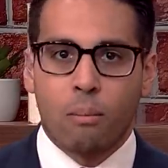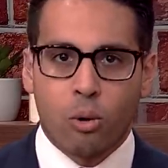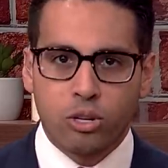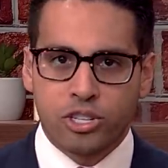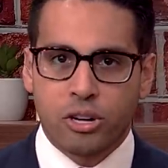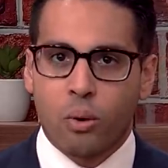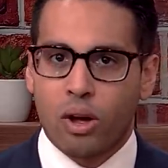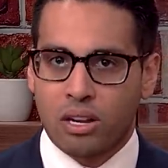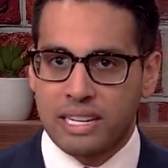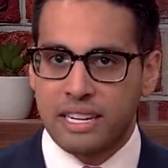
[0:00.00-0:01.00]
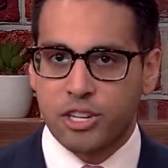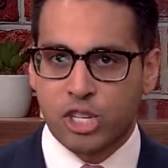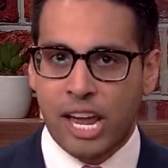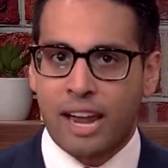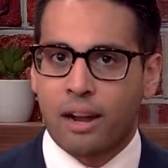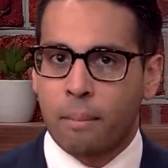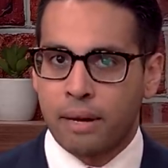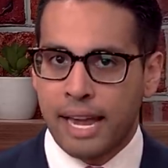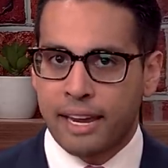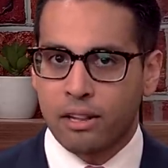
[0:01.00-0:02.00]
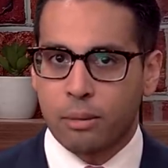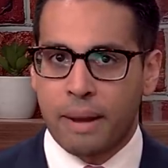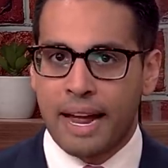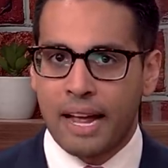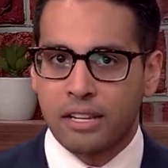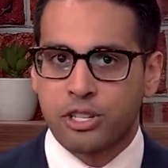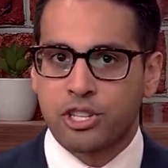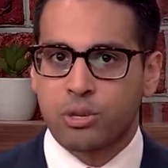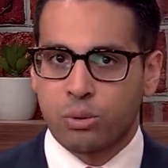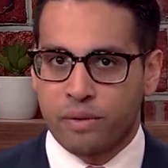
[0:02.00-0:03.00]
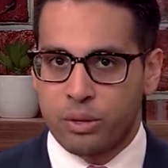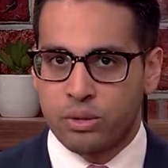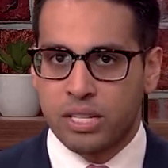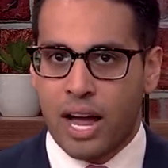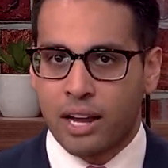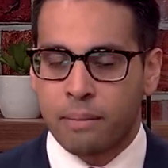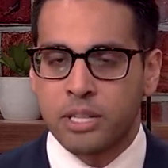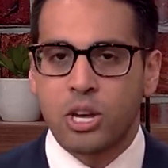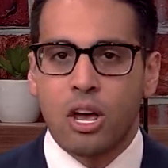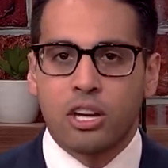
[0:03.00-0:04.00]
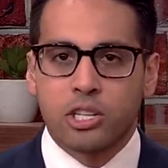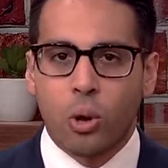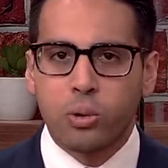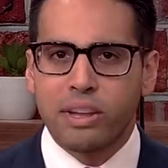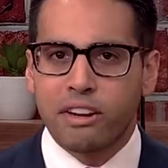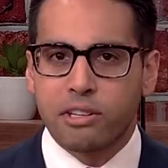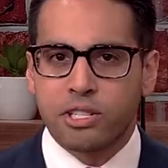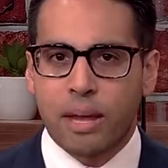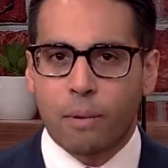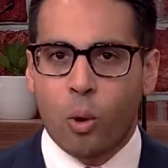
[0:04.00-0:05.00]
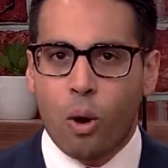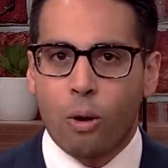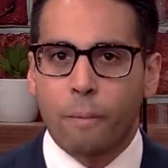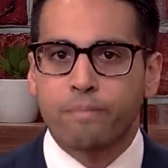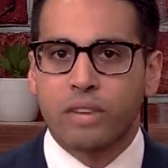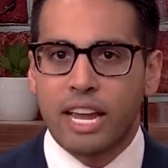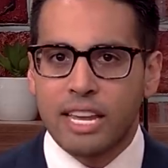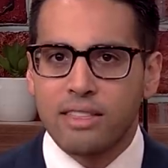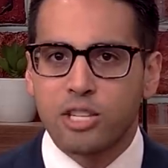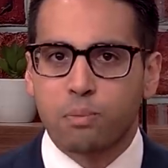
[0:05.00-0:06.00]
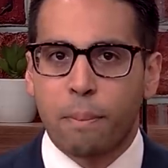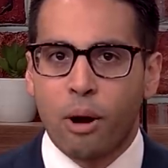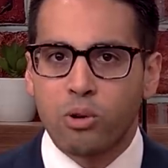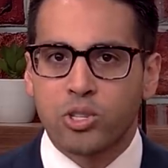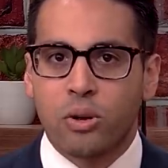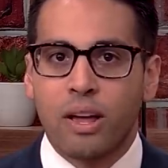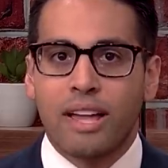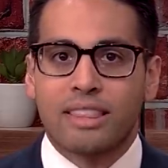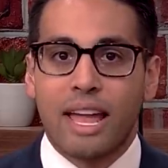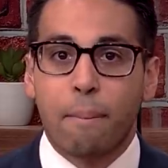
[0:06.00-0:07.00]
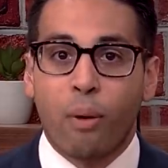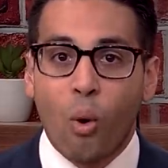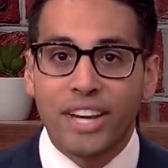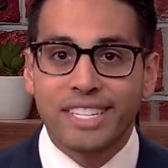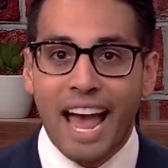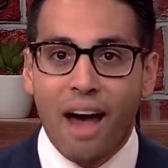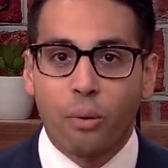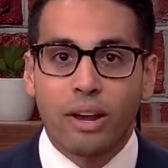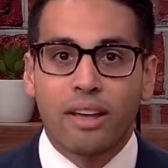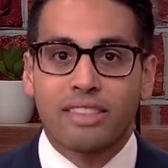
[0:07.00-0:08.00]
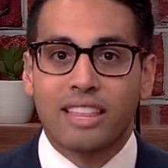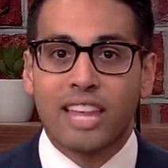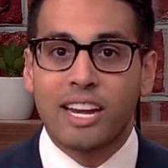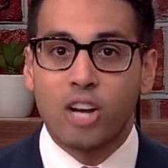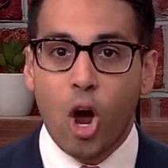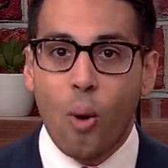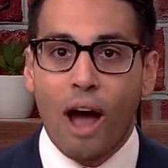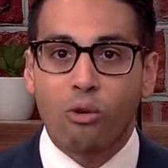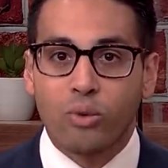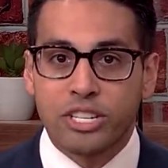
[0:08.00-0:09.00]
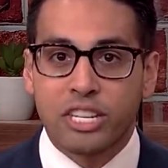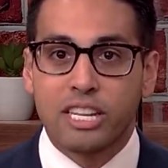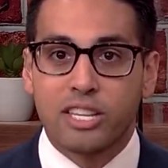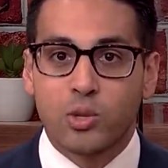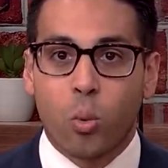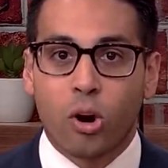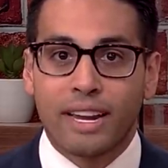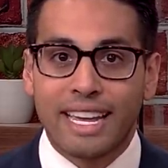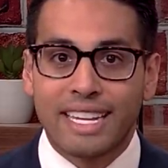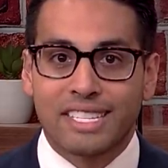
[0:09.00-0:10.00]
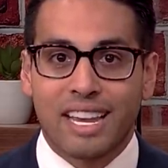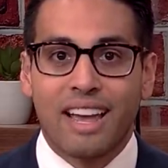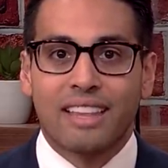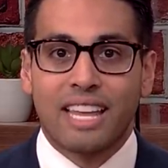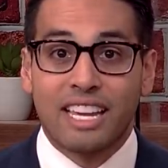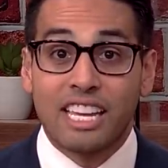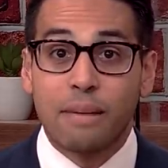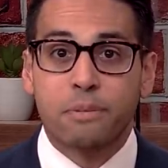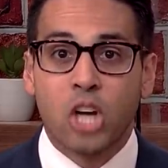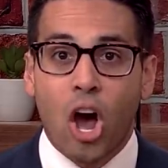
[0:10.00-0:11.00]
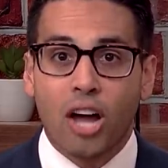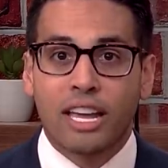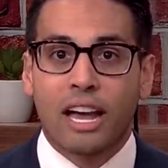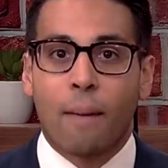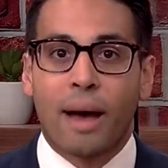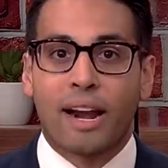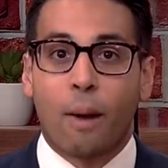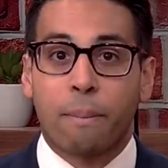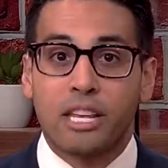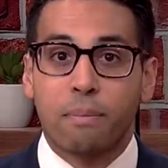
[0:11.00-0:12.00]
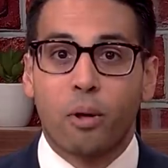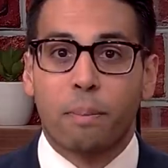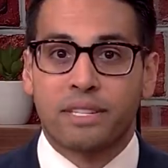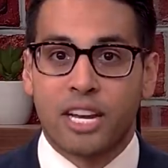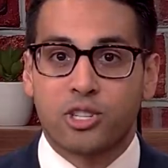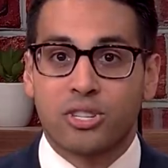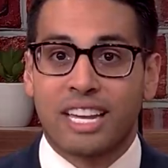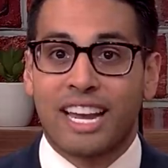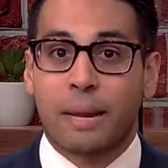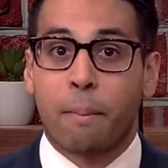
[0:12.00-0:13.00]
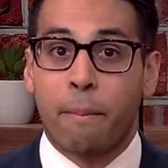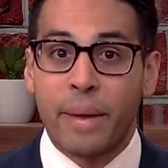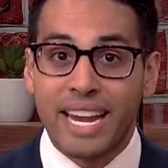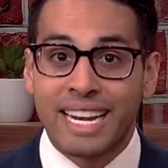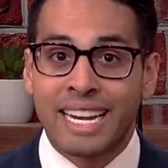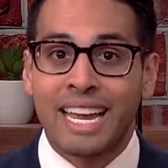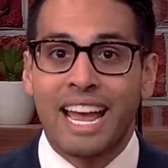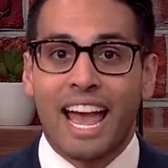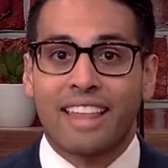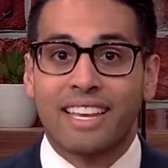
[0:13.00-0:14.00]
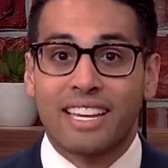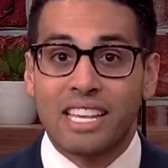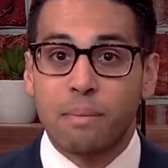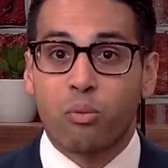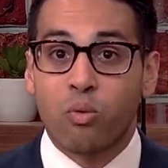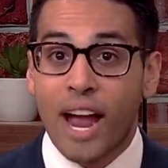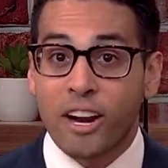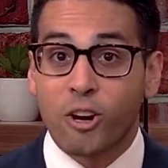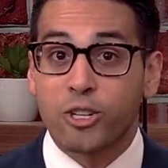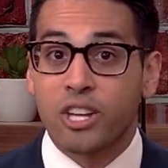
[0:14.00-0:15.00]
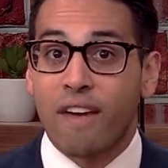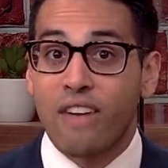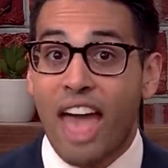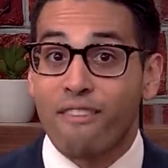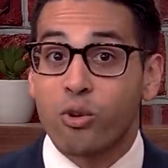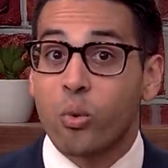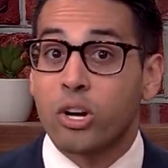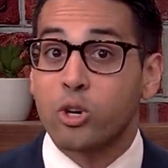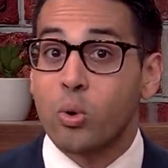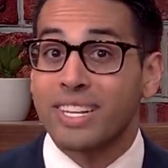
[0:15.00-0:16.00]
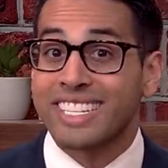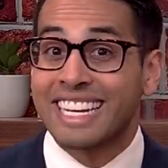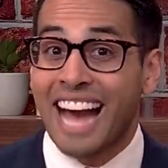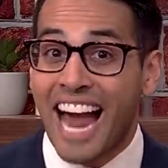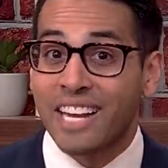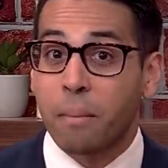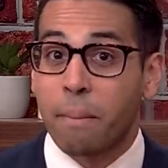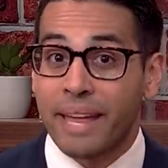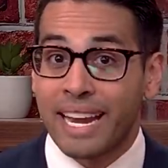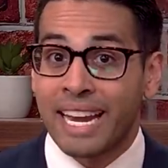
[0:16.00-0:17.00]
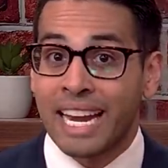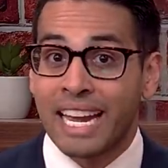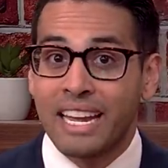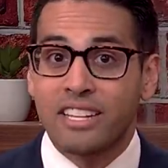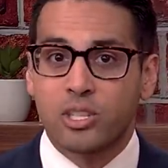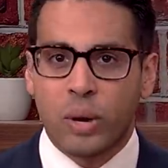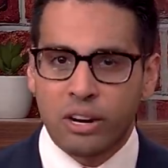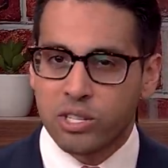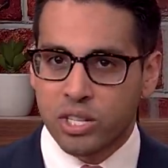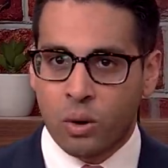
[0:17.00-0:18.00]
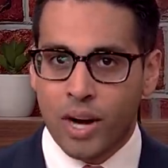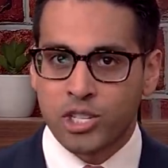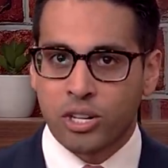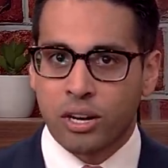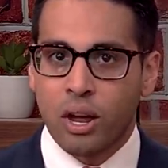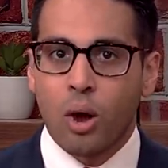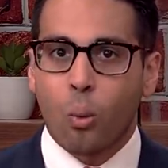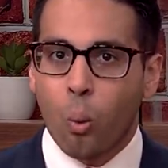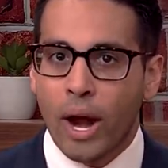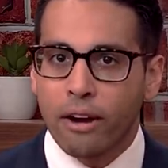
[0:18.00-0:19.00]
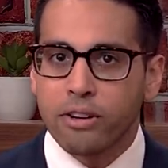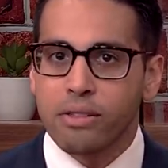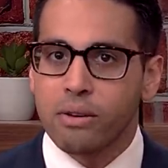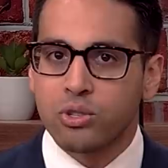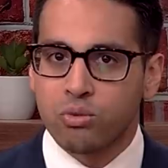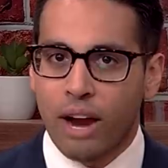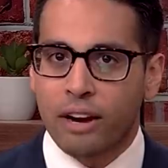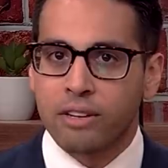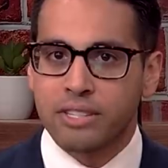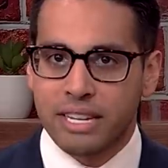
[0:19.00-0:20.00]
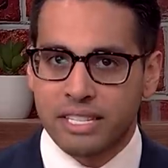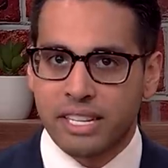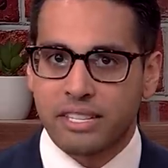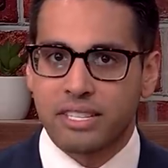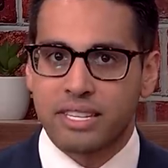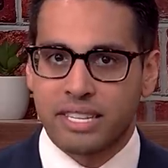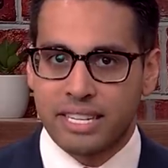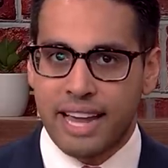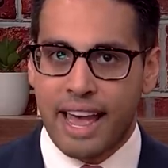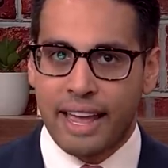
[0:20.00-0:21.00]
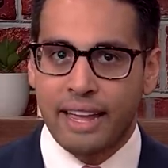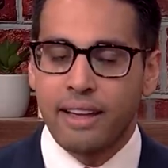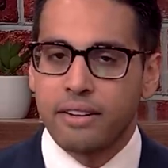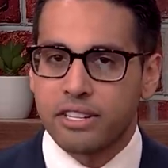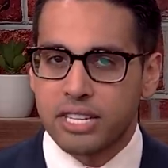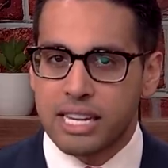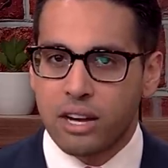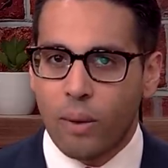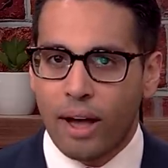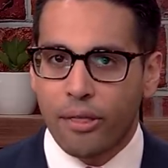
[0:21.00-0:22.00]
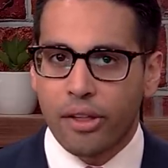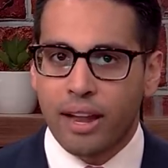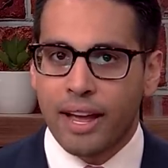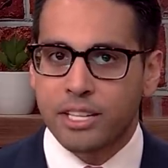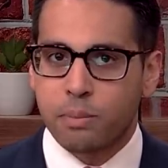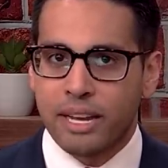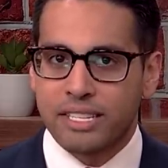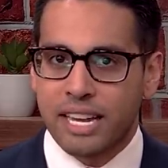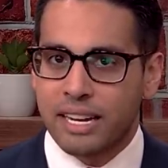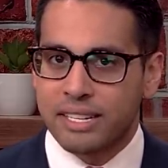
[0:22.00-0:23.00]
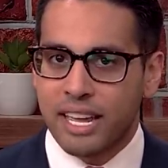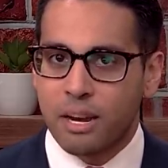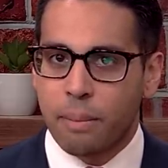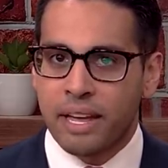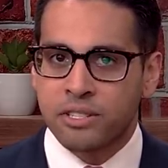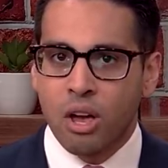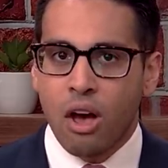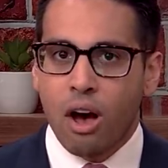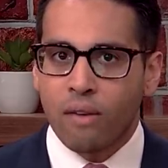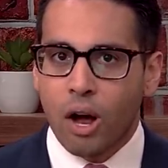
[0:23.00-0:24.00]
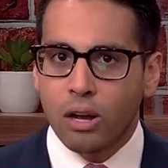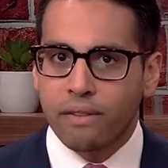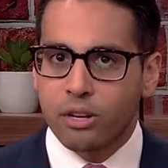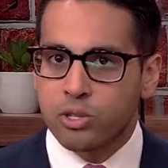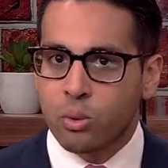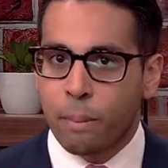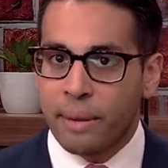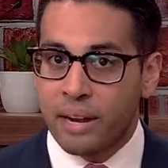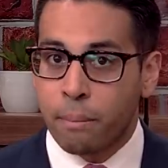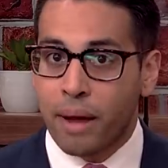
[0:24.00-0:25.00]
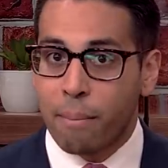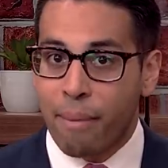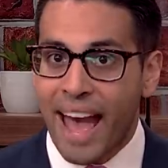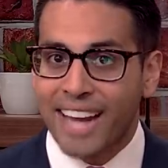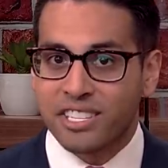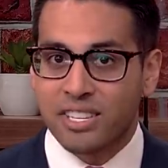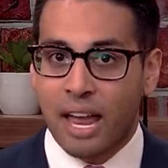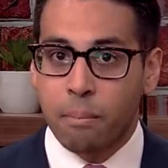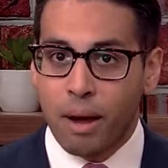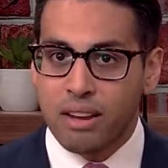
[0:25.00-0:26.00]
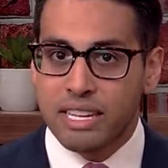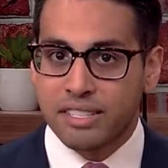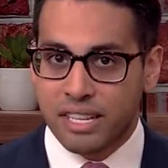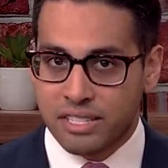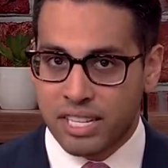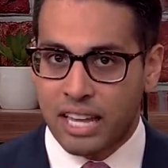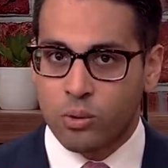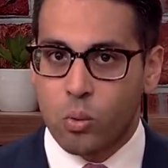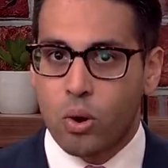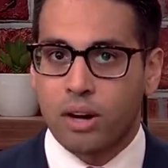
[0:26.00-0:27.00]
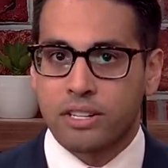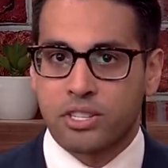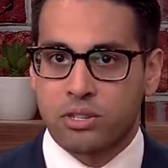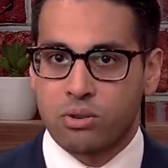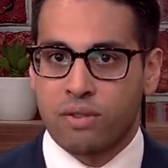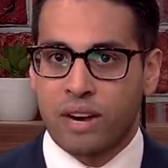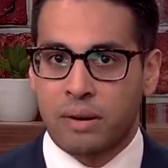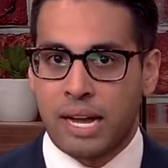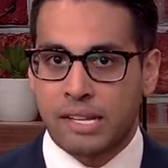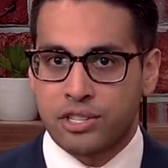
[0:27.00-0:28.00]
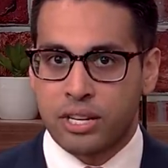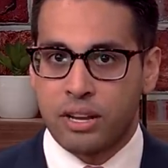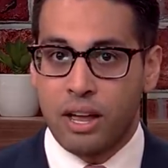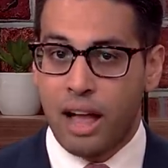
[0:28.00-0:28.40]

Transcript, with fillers: More so, Alina Chan, a molecular biologist who reviewed the documents, told The Intercept, quote, in this proposal, they point out that they know how risky this work is. Hmm. They keep talking about how people potentially getting bitten, and they keep records of everyone who has gotten bitten. So here's the question Where do those records exist today? Does EcoHealth Alliance maintain a database of all of those who were bitten by bats and monkeys inside the Wuhan Institute of Virology?